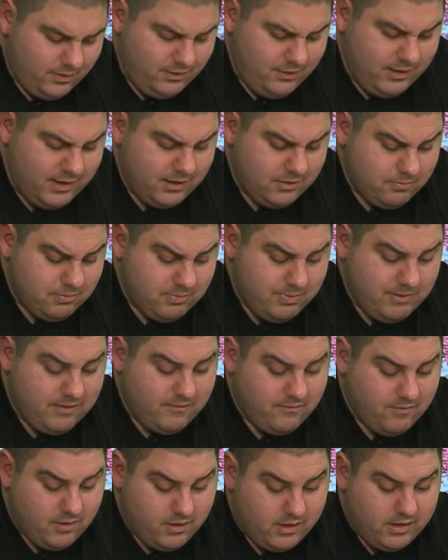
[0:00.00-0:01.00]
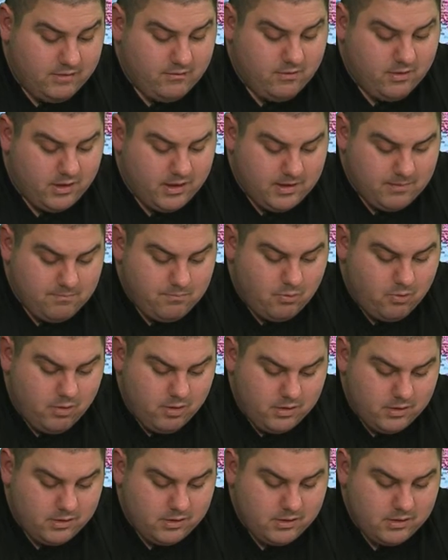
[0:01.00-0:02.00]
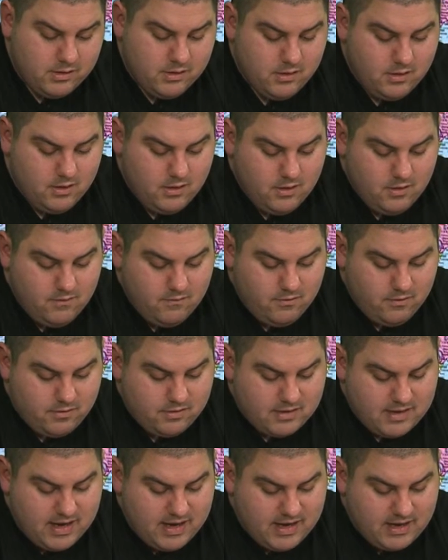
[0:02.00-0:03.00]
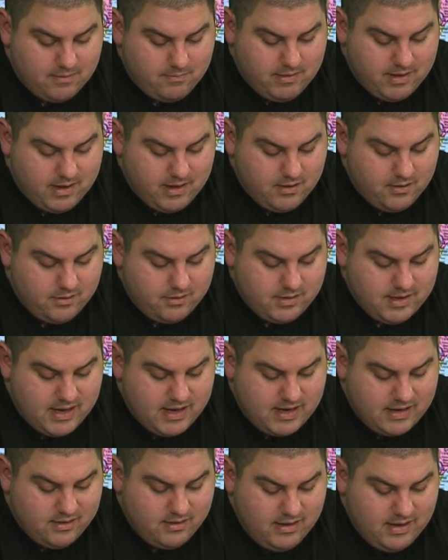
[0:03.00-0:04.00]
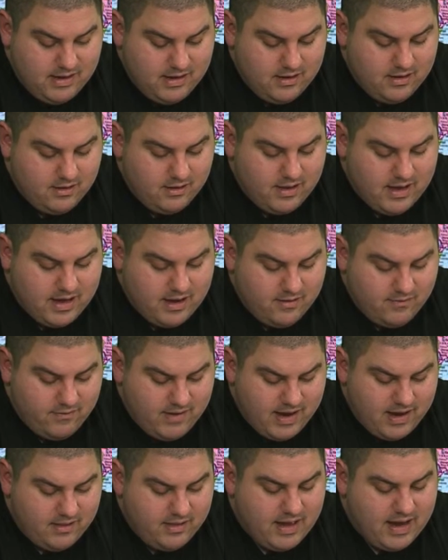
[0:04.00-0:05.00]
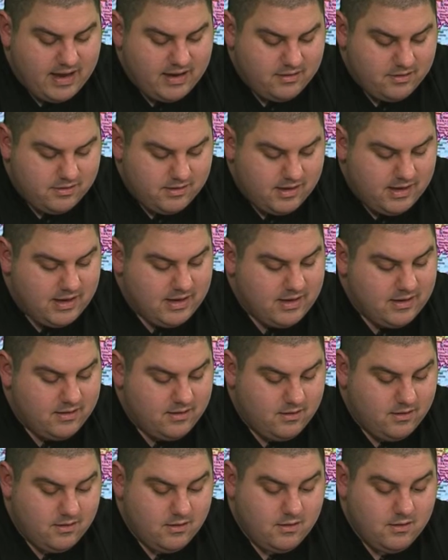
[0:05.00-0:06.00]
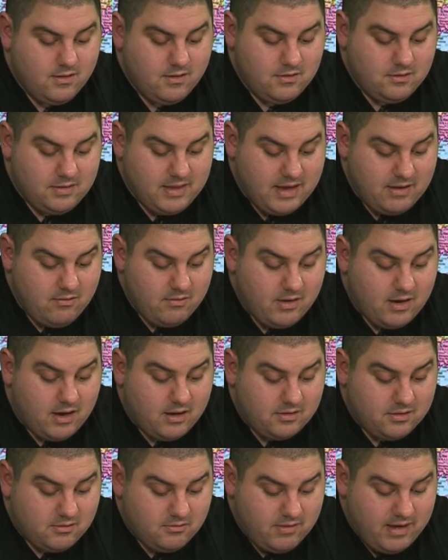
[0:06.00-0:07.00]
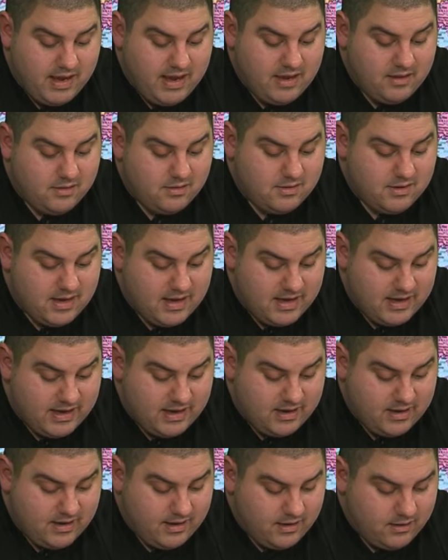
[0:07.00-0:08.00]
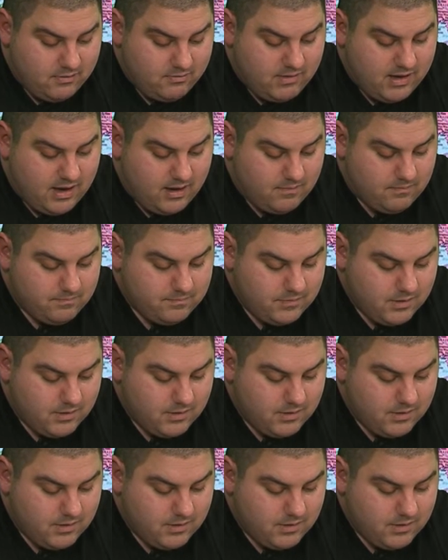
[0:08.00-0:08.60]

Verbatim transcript: this would be really, really important for Sonic because Sonic needed a lot of allies and they would also aid Sonic as well.